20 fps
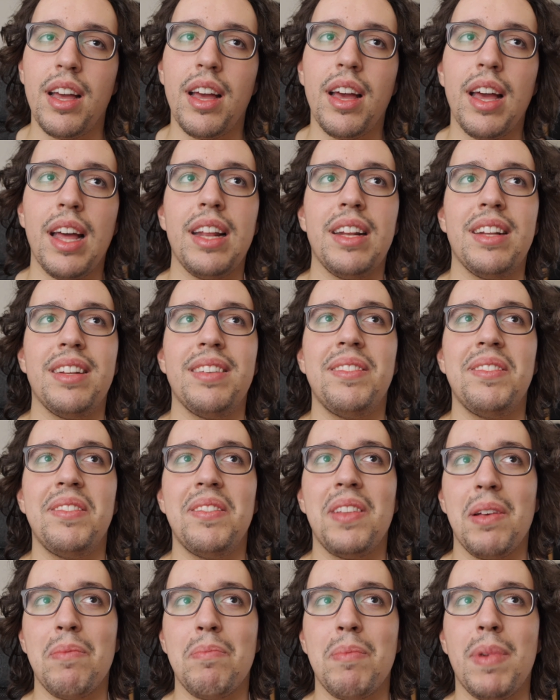And
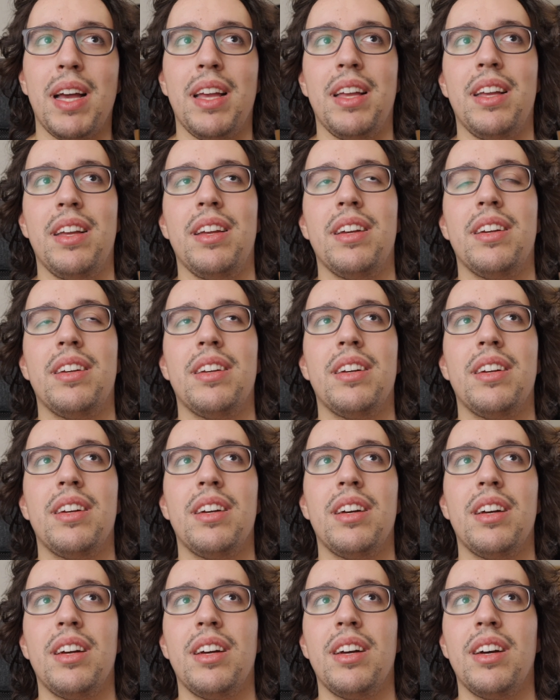my
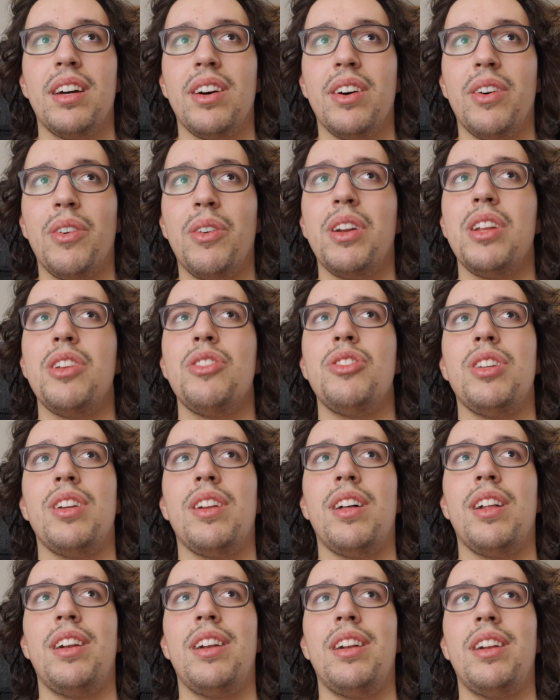
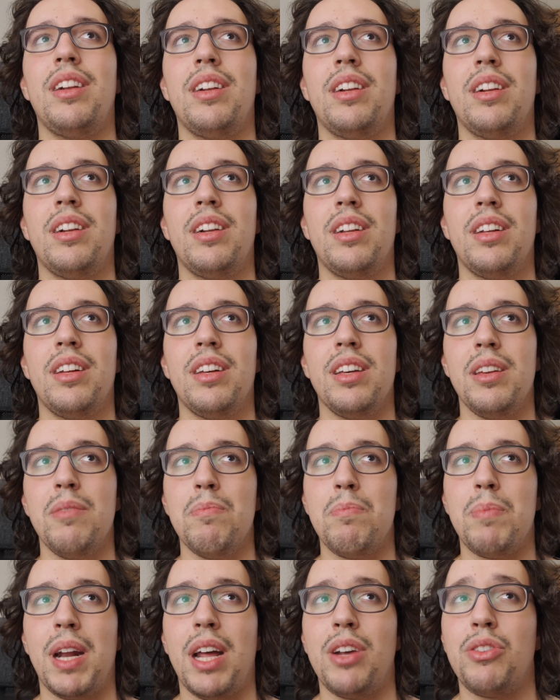original
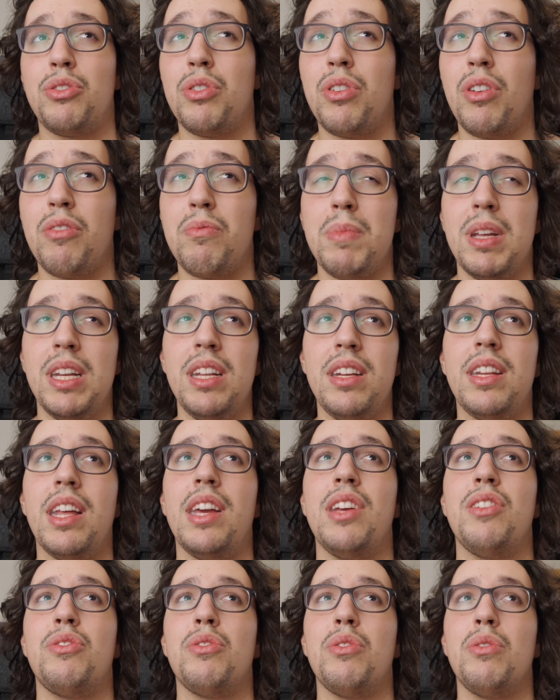impression of
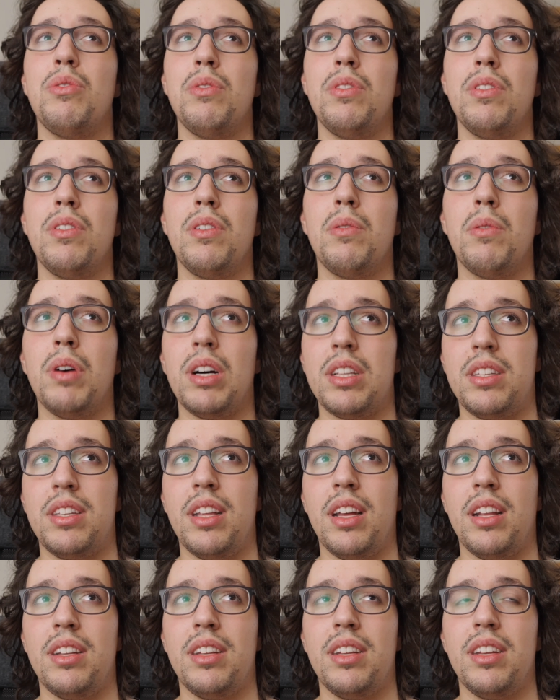meditation was
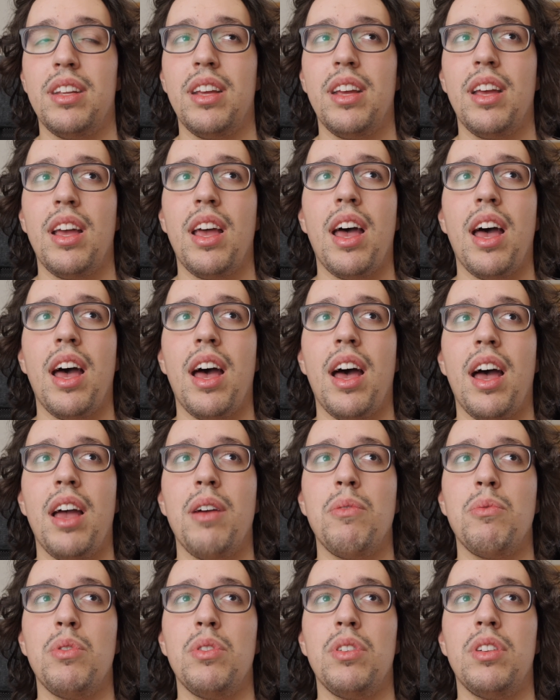that I
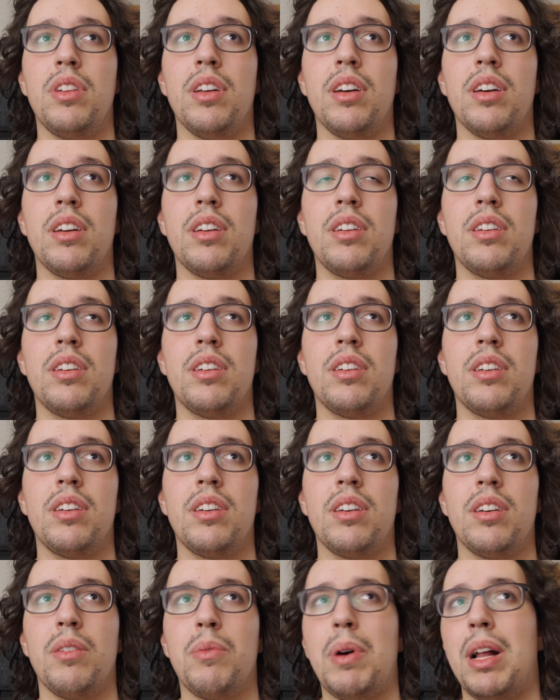would,
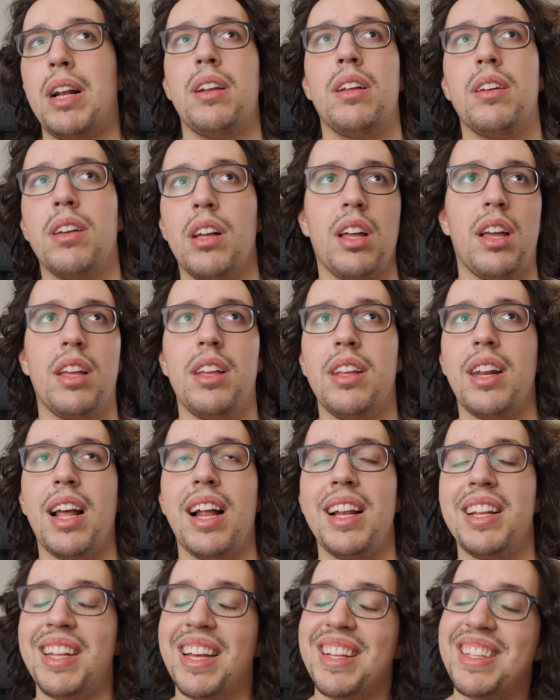in
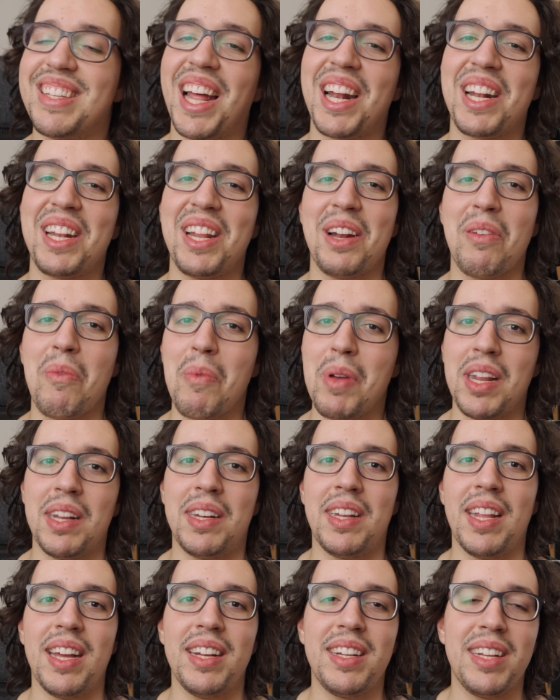reality, I started
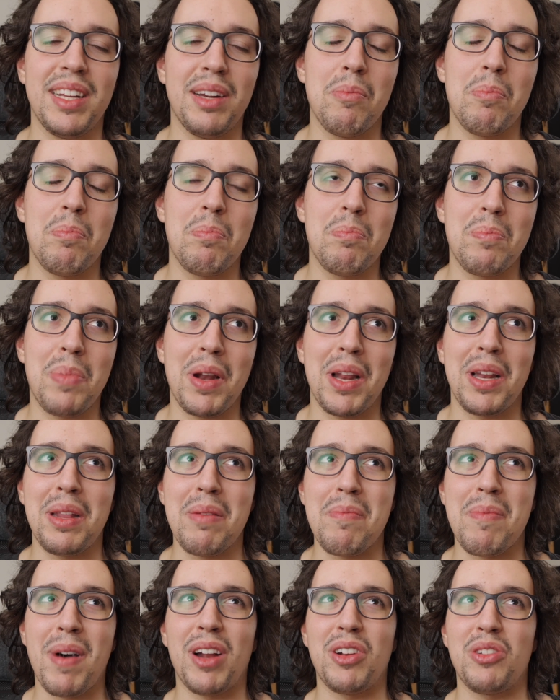meditating
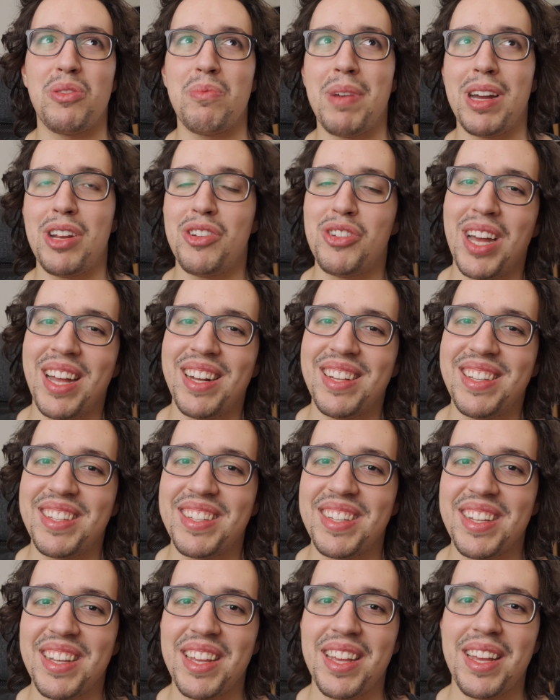pretty much by
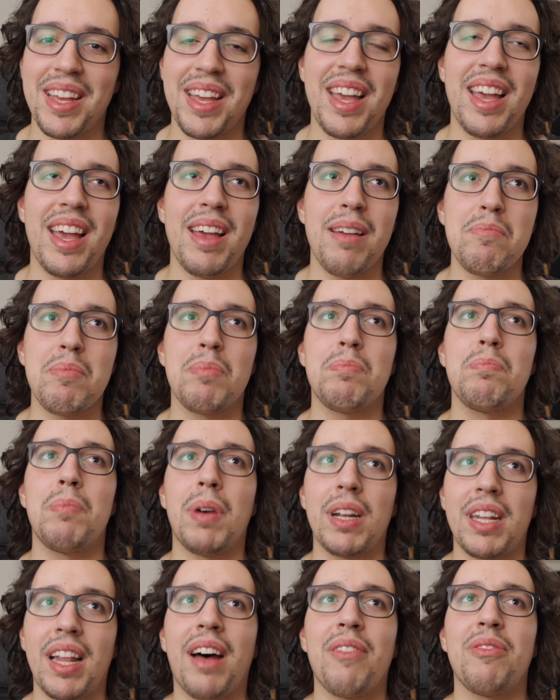chance.
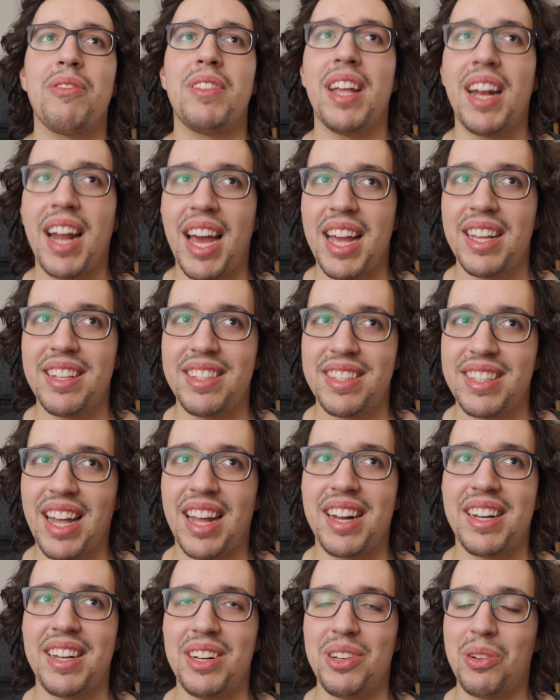But after I
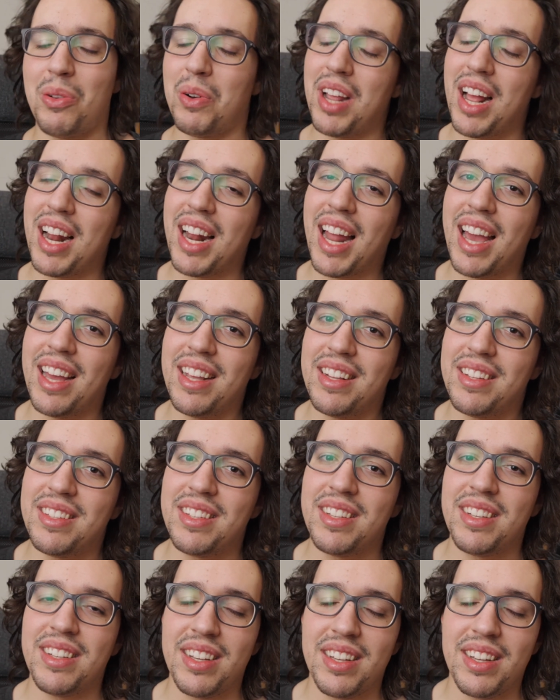started to realize